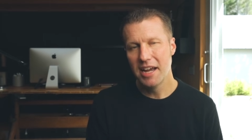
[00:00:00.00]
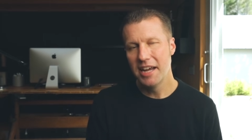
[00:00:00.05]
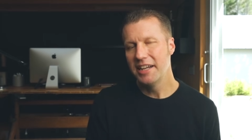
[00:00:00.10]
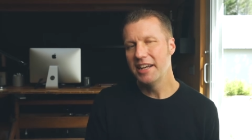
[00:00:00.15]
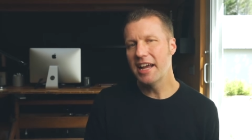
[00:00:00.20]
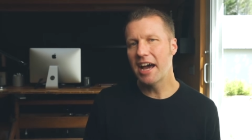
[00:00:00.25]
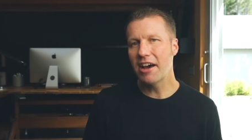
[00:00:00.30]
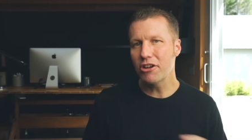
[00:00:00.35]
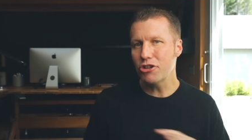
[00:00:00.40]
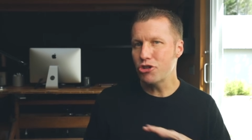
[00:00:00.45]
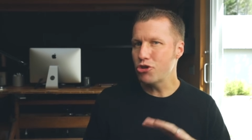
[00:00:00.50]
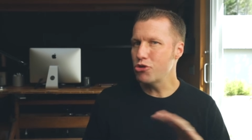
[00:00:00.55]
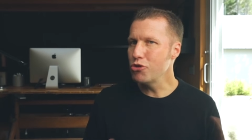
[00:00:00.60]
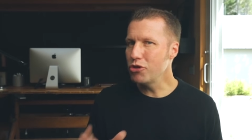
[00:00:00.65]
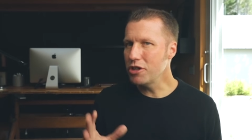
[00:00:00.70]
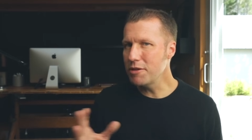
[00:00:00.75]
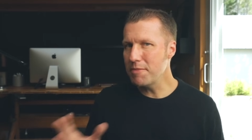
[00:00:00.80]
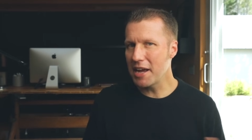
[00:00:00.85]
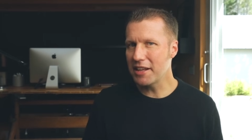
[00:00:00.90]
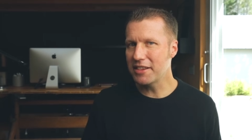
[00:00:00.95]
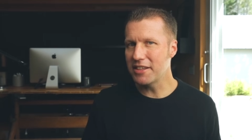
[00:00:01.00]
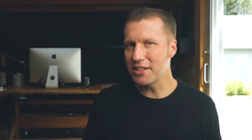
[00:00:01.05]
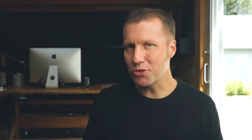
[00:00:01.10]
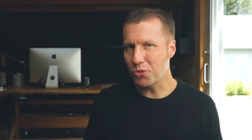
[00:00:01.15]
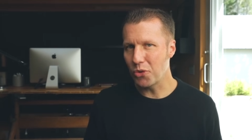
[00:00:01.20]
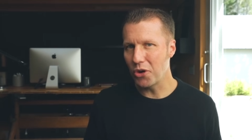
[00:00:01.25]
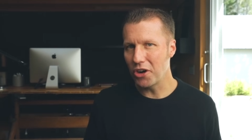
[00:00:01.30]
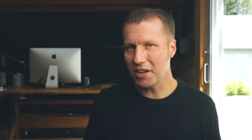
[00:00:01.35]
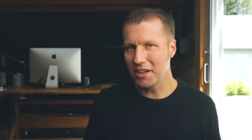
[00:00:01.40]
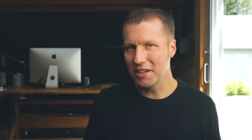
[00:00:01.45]
Now, to truly make this
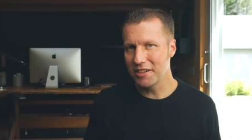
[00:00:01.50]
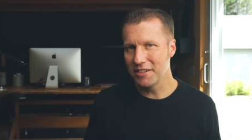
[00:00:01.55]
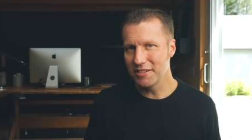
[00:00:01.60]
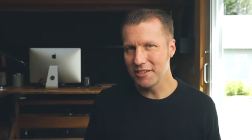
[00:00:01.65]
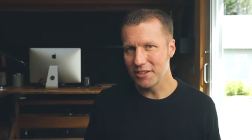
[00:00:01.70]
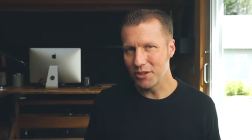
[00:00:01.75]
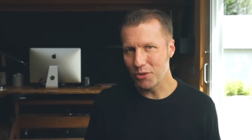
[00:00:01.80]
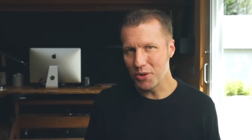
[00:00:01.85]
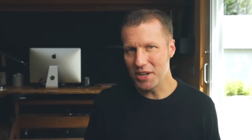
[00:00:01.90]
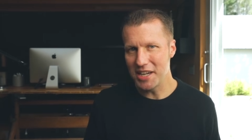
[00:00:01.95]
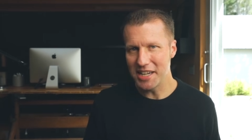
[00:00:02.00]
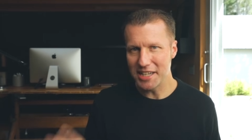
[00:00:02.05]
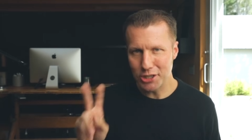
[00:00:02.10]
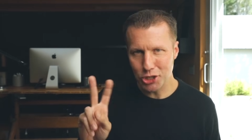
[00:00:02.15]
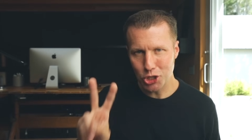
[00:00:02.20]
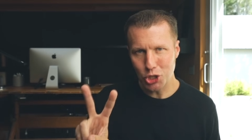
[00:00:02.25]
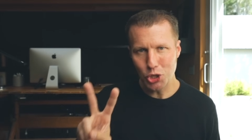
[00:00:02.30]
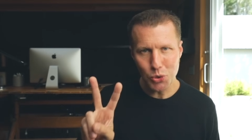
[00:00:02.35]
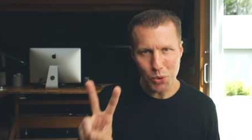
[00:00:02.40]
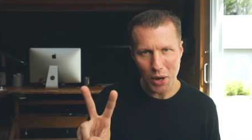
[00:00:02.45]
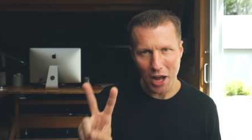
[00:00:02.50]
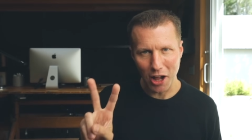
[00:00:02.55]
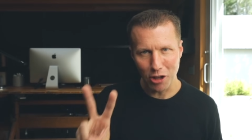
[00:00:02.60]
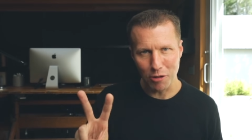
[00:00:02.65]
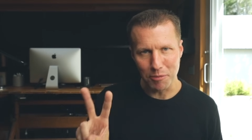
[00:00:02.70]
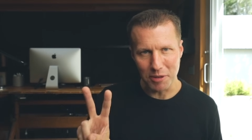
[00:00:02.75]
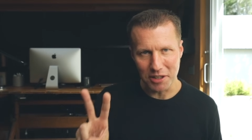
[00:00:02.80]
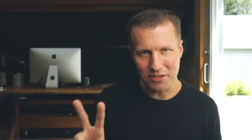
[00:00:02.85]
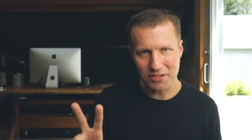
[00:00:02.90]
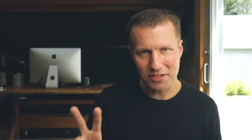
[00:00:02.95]
work, we need two
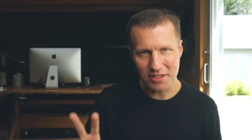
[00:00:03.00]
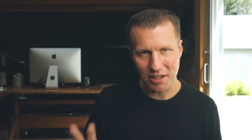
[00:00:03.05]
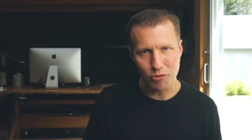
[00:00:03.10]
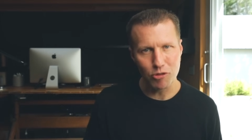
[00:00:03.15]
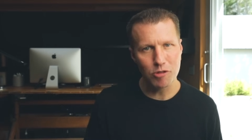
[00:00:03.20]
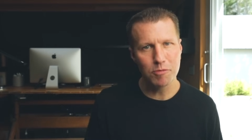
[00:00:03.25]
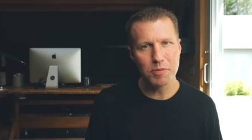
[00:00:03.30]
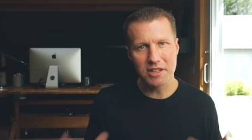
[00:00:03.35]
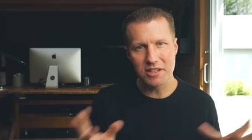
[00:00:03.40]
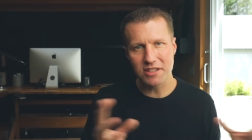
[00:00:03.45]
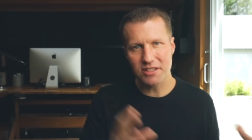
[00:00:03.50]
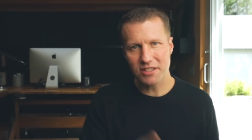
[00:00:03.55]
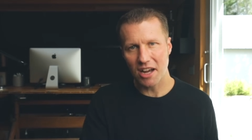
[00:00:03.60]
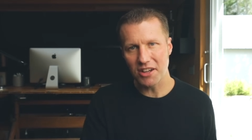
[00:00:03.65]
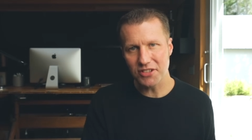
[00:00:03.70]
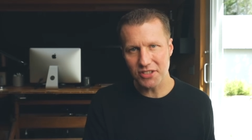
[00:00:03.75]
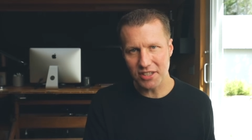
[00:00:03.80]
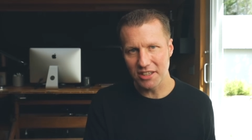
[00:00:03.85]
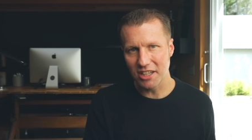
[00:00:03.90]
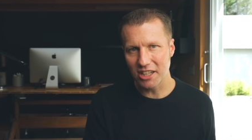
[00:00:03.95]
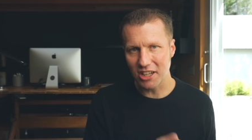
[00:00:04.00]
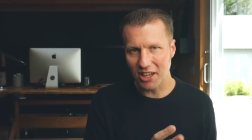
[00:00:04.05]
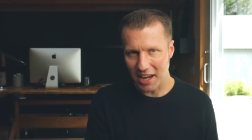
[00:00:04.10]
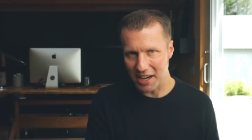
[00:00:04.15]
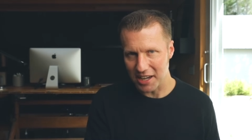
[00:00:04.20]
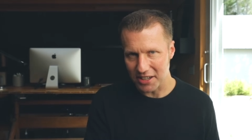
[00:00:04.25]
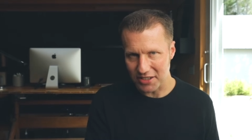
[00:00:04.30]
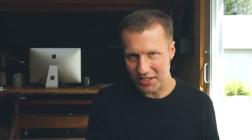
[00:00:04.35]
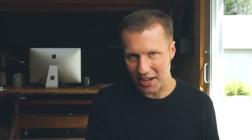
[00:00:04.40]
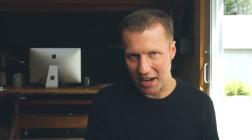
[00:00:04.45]
elements. And we've been discussing the
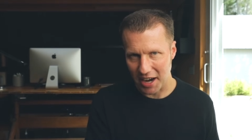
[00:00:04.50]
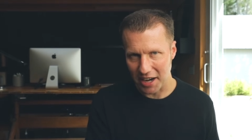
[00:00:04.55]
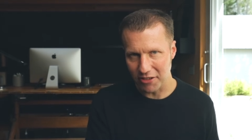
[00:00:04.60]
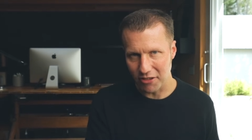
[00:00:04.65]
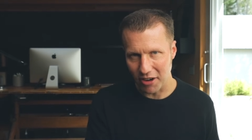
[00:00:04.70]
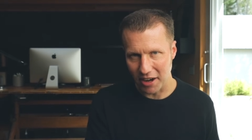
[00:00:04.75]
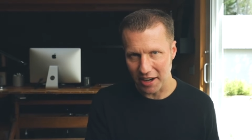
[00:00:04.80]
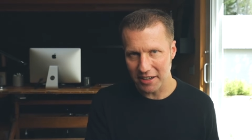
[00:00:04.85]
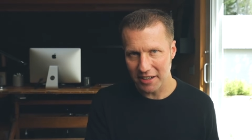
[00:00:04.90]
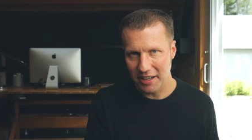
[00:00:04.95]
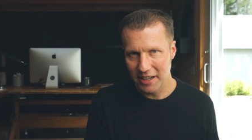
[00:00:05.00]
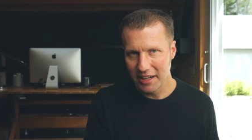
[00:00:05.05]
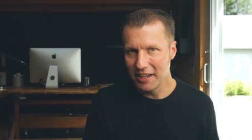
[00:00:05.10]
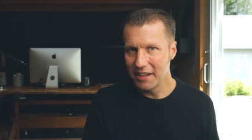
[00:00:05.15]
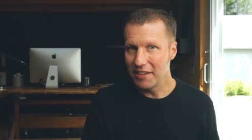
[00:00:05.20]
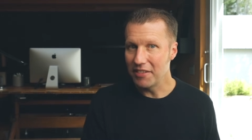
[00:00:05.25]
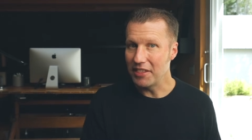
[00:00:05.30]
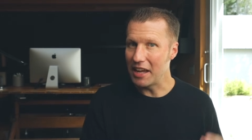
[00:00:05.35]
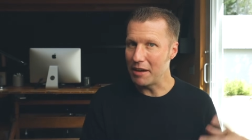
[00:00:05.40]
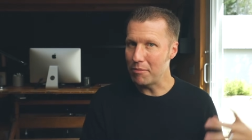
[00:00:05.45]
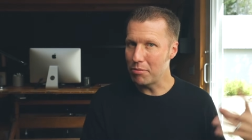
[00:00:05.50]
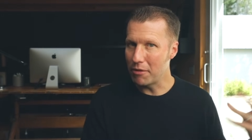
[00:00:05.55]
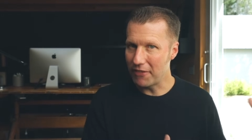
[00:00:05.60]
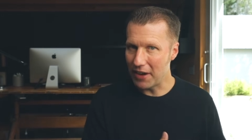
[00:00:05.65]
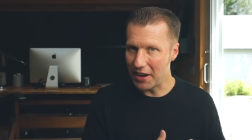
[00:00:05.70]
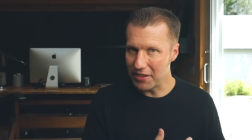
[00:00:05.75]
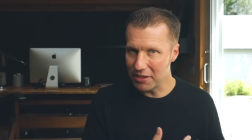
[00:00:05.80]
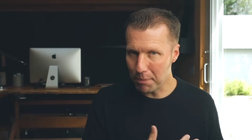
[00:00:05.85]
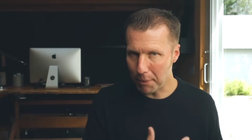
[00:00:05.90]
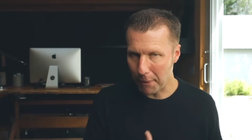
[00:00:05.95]
client side, right? They
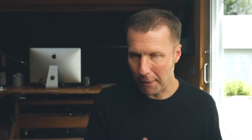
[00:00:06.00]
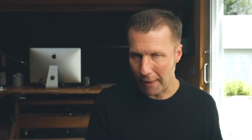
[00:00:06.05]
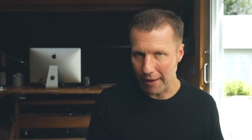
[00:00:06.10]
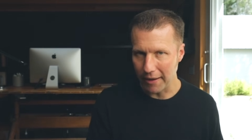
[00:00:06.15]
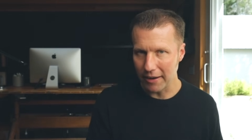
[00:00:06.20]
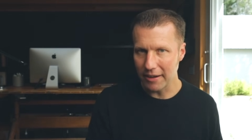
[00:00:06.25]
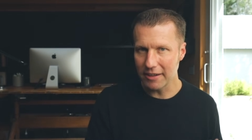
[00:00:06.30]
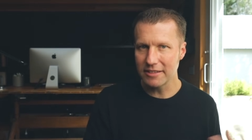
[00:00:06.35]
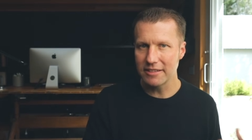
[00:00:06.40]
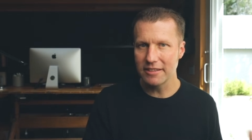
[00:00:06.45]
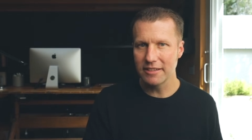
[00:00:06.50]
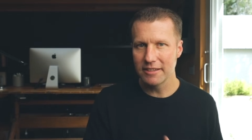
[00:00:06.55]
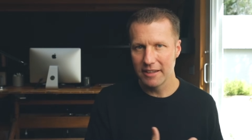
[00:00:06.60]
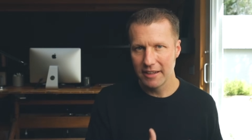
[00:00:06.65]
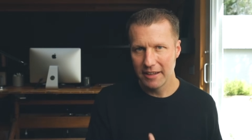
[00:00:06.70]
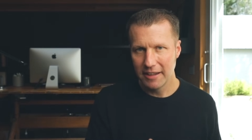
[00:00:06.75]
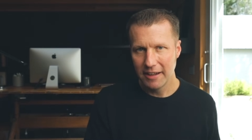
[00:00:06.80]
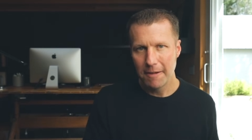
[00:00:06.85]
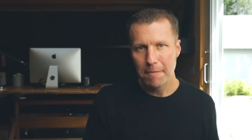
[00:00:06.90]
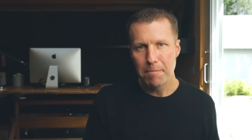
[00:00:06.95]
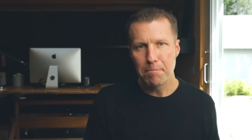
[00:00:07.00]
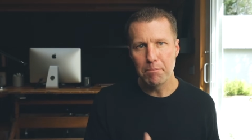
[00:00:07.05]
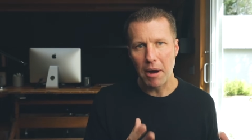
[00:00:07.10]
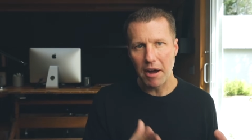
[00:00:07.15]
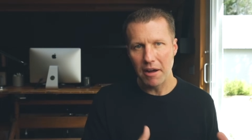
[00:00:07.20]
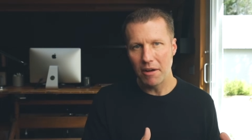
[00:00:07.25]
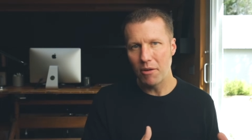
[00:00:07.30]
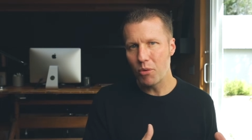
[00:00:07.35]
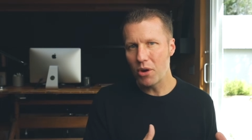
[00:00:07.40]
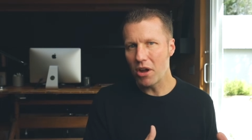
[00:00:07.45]
provide the product,
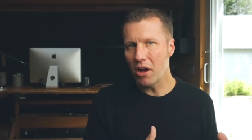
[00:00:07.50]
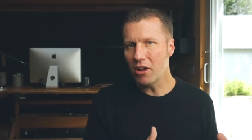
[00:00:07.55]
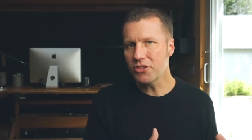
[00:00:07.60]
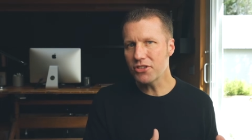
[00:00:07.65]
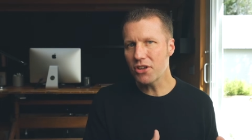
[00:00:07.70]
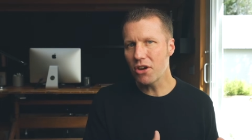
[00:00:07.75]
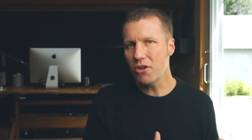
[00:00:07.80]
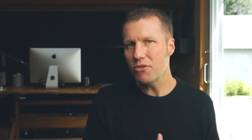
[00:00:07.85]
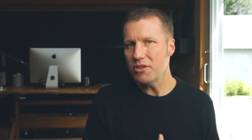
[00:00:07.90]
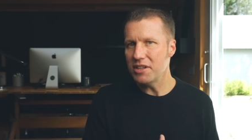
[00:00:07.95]
but we also